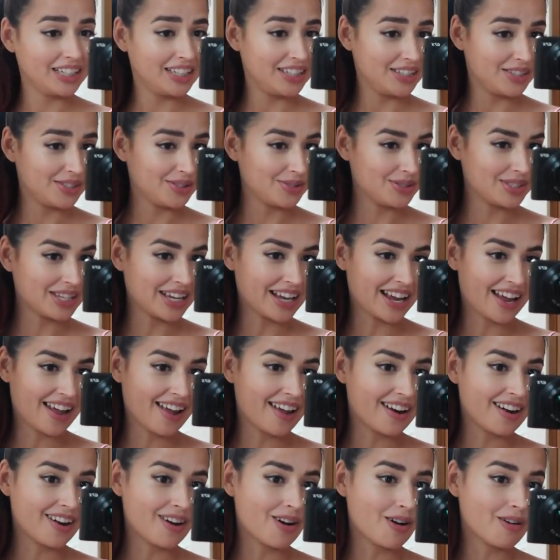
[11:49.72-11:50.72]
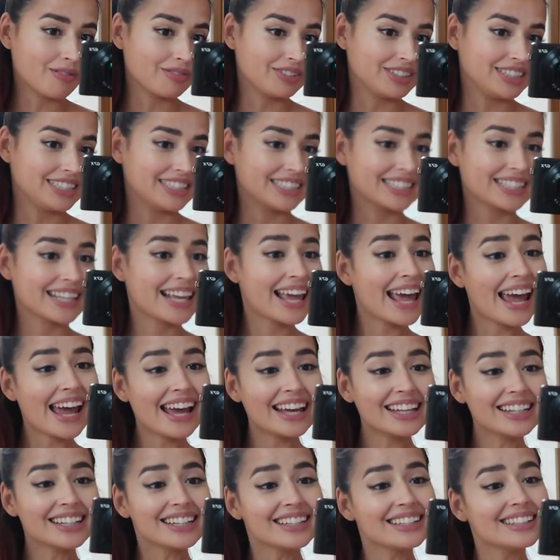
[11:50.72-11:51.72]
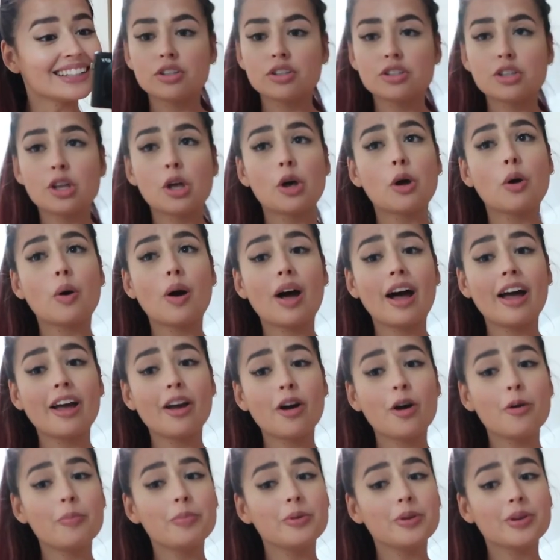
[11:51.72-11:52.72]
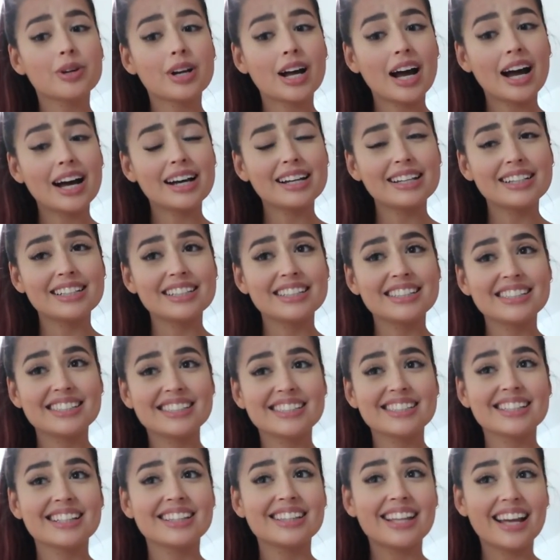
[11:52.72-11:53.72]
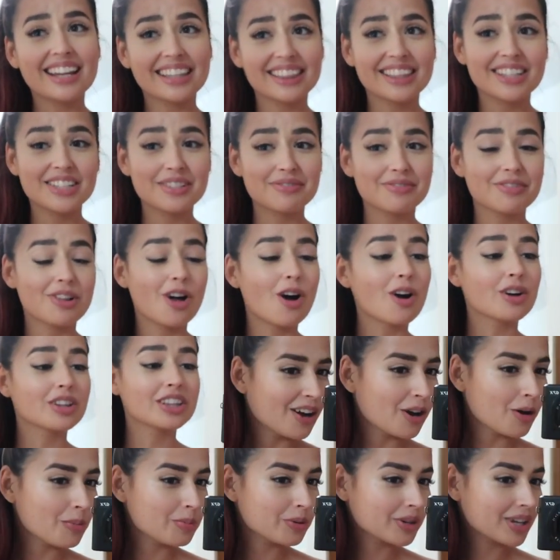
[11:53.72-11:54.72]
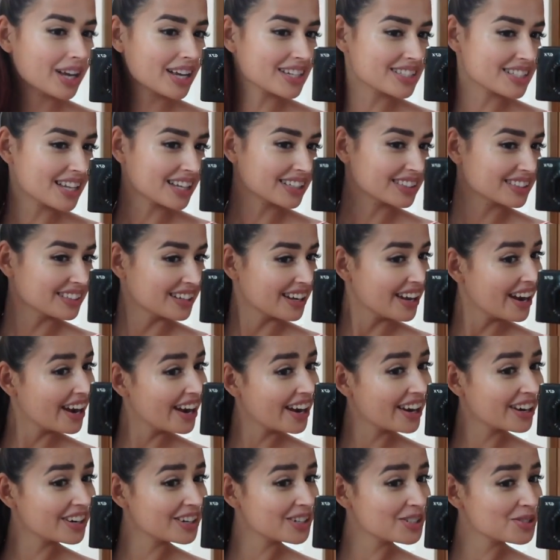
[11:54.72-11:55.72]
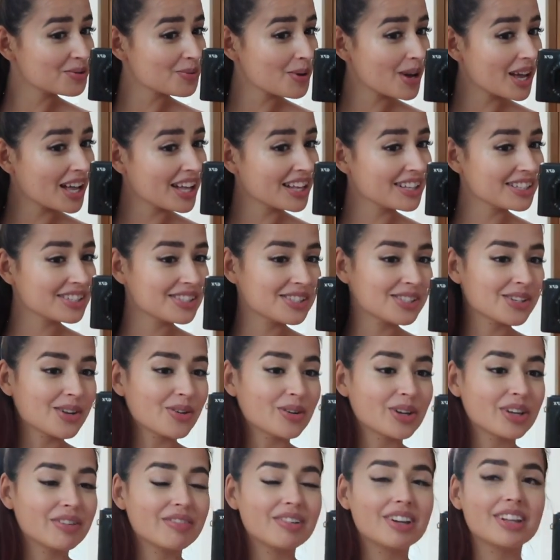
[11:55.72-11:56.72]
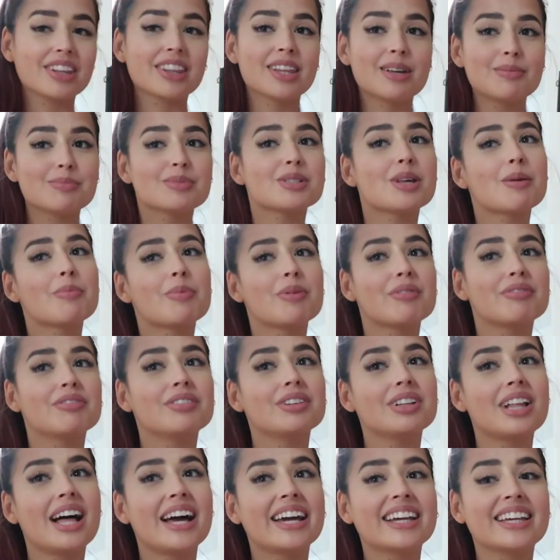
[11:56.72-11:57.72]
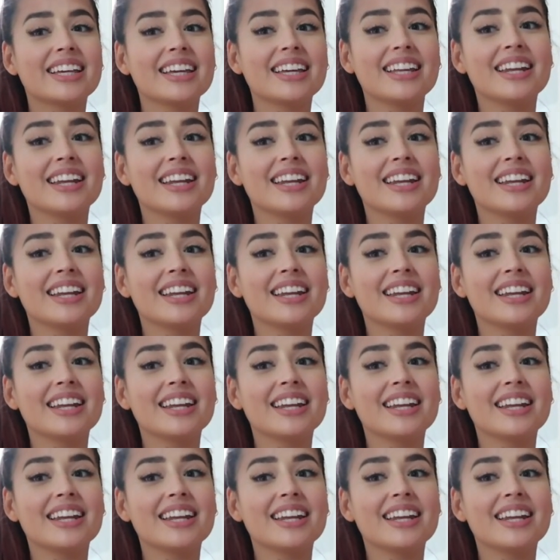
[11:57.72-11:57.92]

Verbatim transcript: need to take care of his cat. So I hope you guys like this vlog. Hope you guys like the hair as well. So give it a thumbs up if you like